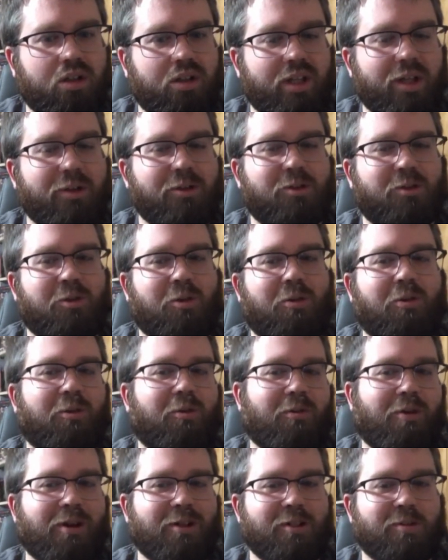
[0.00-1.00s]
was cool, the
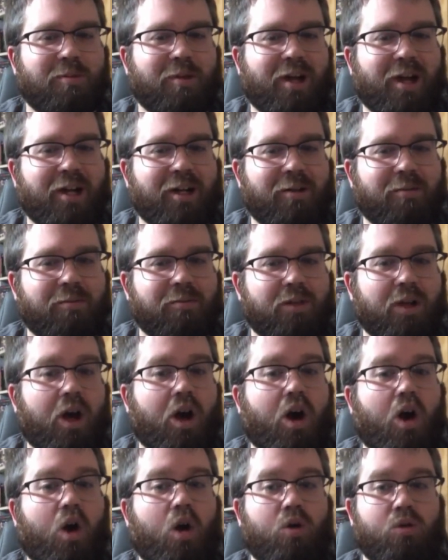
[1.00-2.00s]
Watcher behind him.
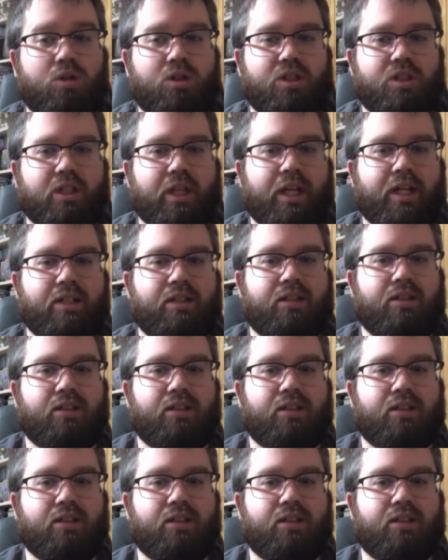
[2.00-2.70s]
Oh shit.